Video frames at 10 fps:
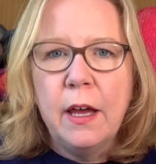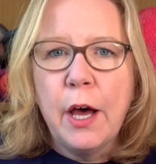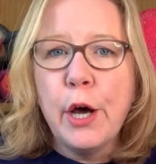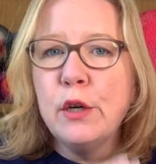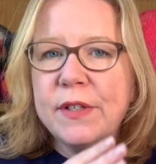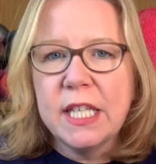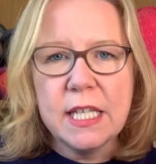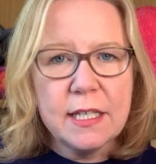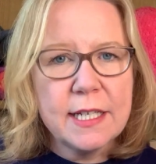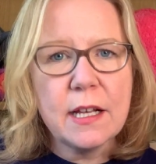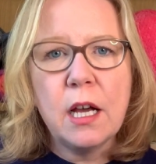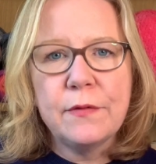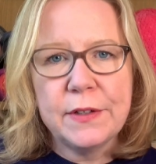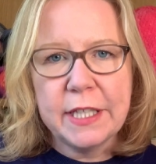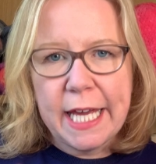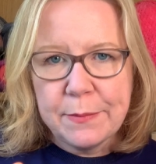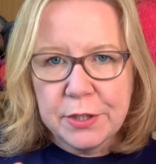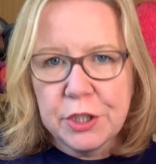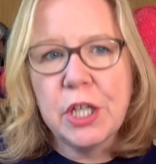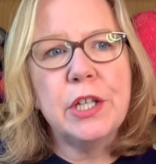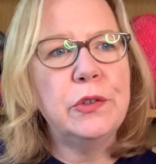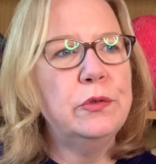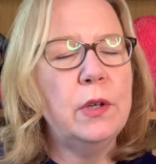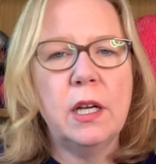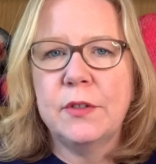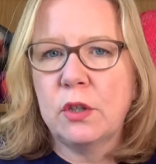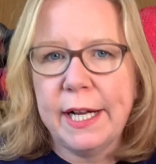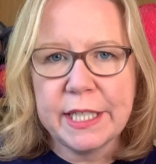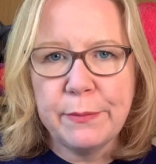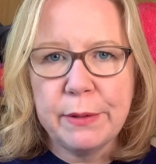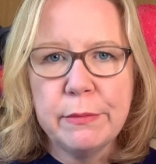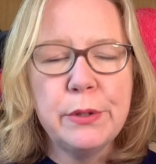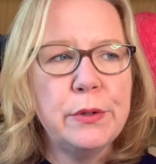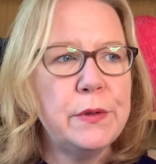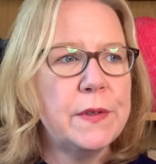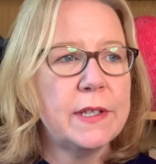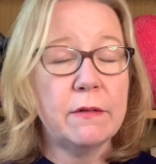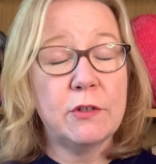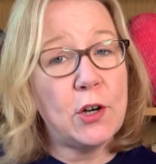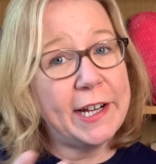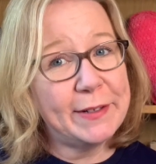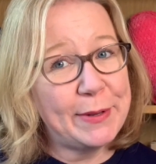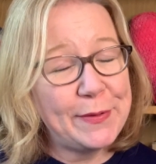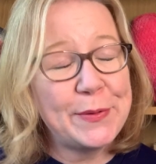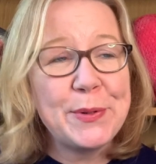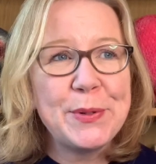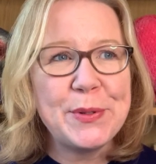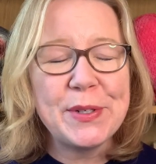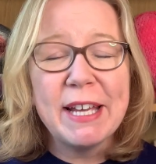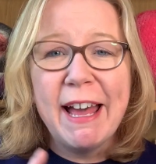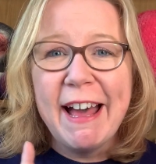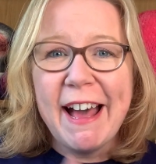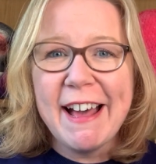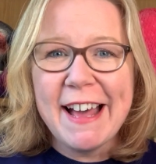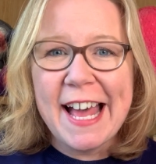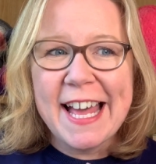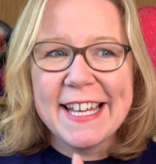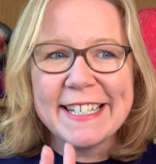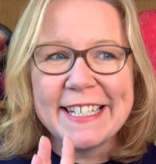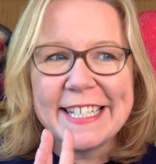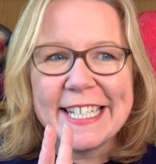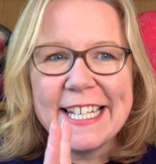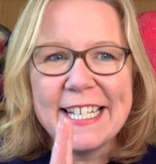over the years, I've kept a journal, I've tracked my moods, I've tracked my food, and